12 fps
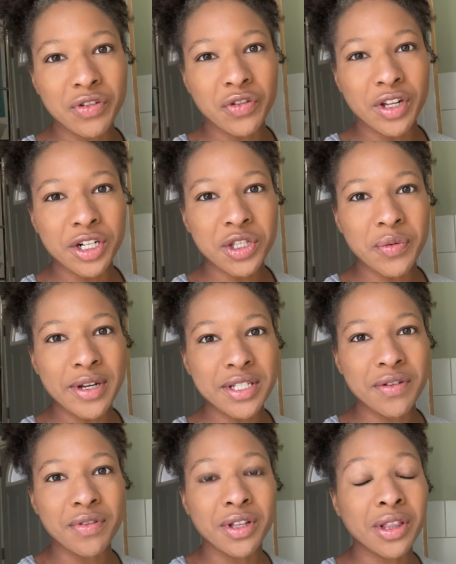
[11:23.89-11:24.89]
have to finish the
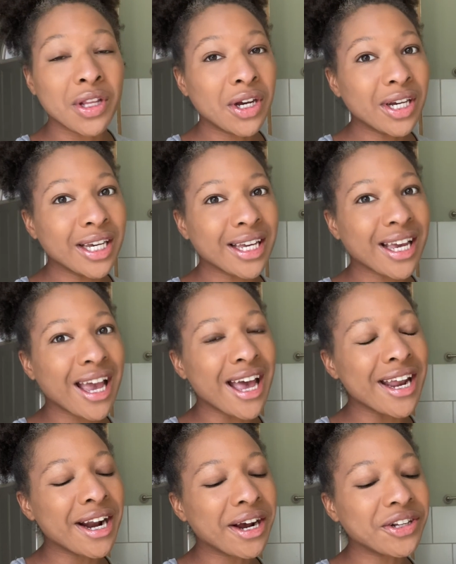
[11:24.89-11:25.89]
rest of the look
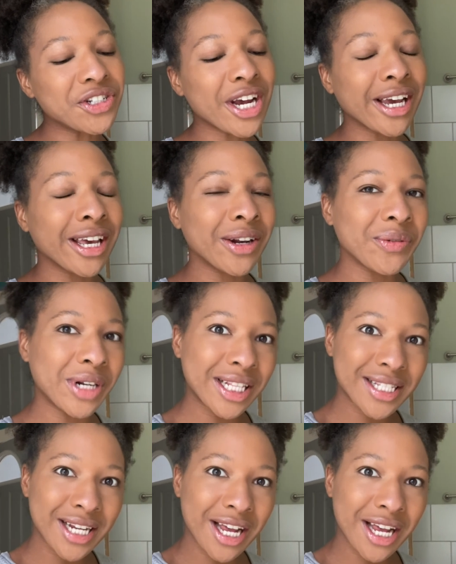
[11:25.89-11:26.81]
and I'll check in when it's